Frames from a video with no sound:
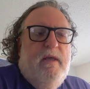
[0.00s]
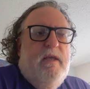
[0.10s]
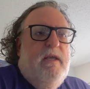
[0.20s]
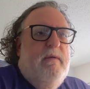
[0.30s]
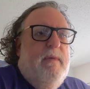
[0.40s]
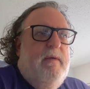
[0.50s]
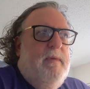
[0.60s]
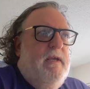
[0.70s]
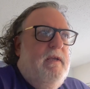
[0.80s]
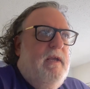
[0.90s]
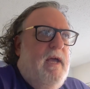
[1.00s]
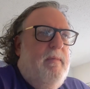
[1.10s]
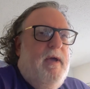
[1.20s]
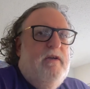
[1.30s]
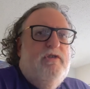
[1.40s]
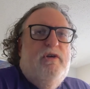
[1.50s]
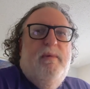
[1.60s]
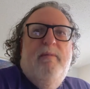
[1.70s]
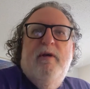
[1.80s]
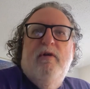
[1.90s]
It may be haphazard, it
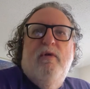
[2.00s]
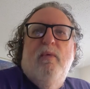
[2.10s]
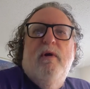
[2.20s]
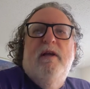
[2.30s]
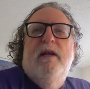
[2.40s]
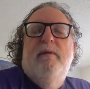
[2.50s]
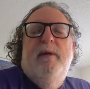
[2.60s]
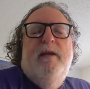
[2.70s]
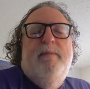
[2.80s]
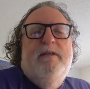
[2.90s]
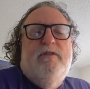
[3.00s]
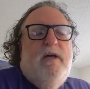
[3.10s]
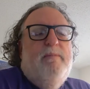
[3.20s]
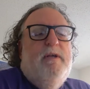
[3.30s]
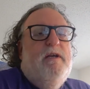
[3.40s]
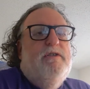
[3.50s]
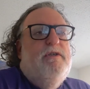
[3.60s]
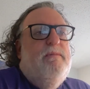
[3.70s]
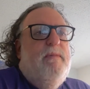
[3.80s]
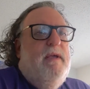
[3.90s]
may be uncoordinated, it may be slapdash,
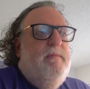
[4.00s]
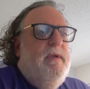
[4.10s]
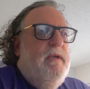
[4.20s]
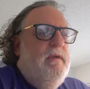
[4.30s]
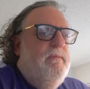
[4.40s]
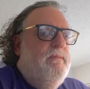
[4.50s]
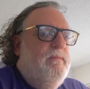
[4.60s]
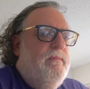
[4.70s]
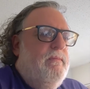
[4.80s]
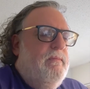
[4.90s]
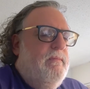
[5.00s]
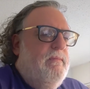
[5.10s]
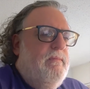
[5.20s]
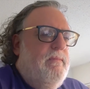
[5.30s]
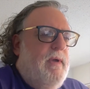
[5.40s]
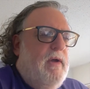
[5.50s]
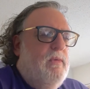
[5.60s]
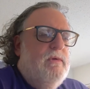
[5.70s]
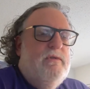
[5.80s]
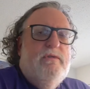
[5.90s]
it may be
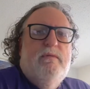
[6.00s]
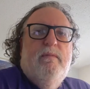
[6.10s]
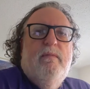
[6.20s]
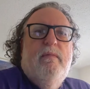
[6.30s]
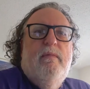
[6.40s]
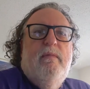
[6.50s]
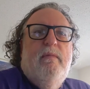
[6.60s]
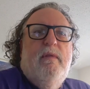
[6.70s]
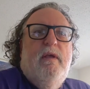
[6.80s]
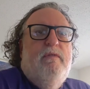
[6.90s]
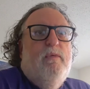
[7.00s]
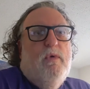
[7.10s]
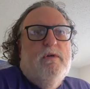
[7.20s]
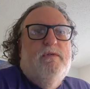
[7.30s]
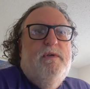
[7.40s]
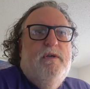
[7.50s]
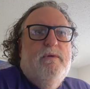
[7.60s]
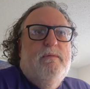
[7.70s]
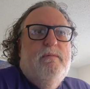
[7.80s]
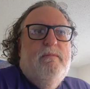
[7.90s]
backwards. If it works for
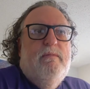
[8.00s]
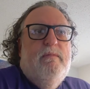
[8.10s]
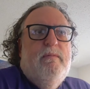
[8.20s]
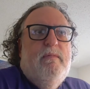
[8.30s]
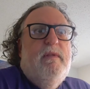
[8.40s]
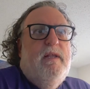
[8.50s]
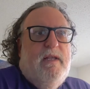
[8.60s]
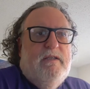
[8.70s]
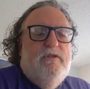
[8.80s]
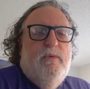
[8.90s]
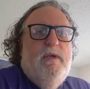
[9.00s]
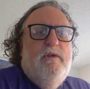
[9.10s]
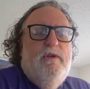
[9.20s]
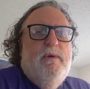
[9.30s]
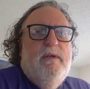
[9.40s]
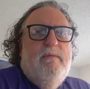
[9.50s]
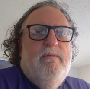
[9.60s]
you, then that's the way you do it.